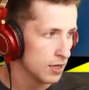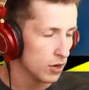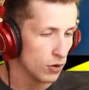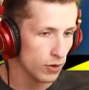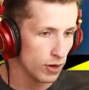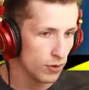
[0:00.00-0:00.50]

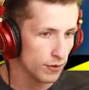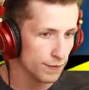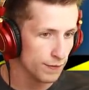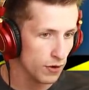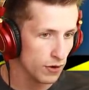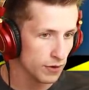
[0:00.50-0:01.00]
or I want
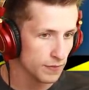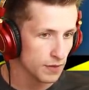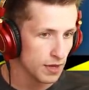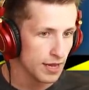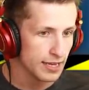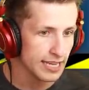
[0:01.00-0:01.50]
far?
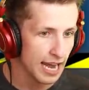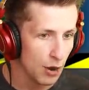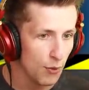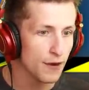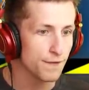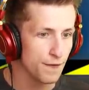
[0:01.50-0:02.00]
Yeah, I
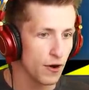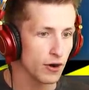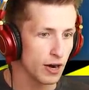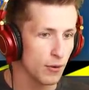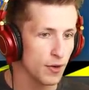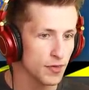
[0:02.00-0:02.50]
want far.
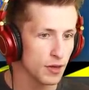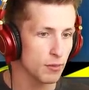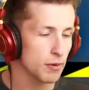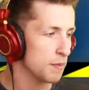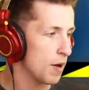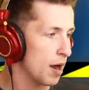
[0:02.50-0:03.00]
I want them to
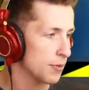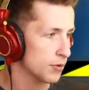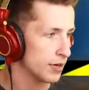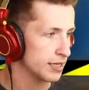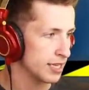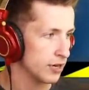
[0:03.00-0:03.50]
be popped
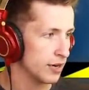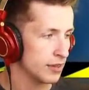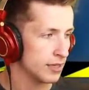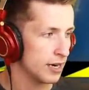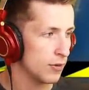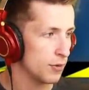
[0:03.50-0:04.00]
right there. And
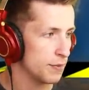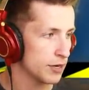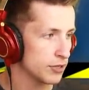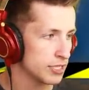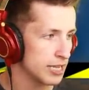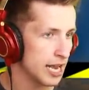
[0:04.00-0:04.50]
then I want
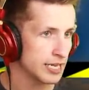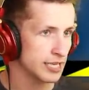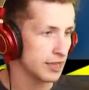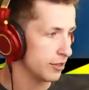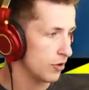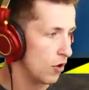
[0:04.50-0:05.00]
bigger stacks.
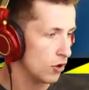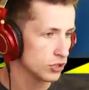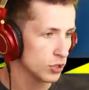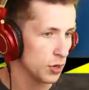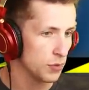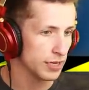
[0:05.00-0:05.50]
And then
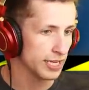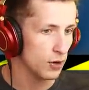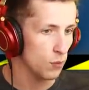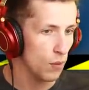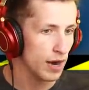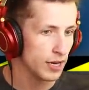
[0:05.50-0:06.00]
also I want to
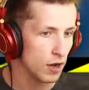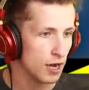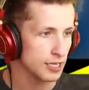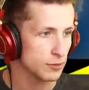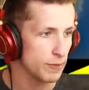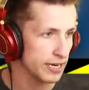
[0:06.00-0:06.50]
get white
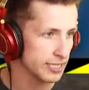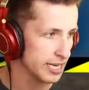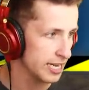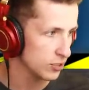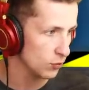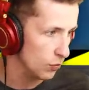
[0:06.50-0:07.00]
hot spikes
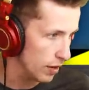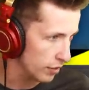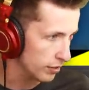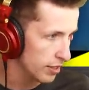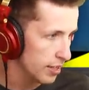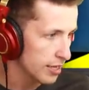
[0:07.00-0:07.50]
as well.